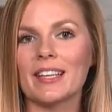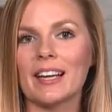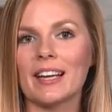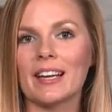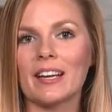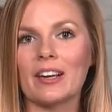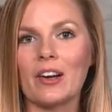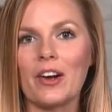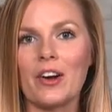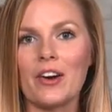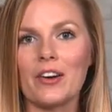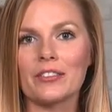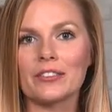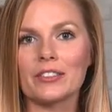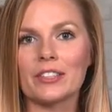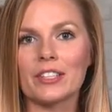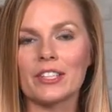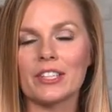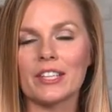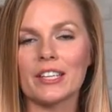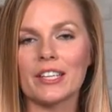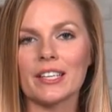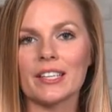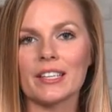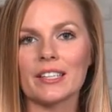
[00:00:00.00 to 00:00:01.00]
that I can
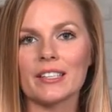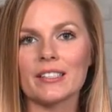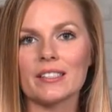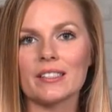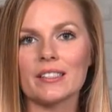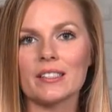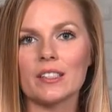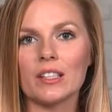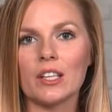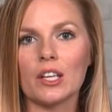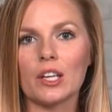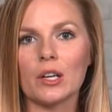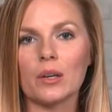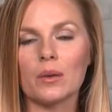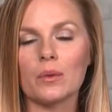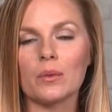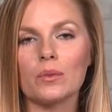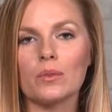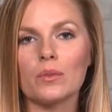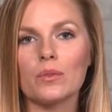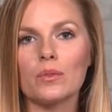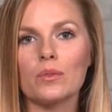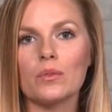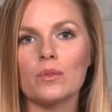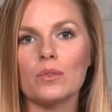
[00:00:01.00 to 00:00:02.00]
offer is, you know,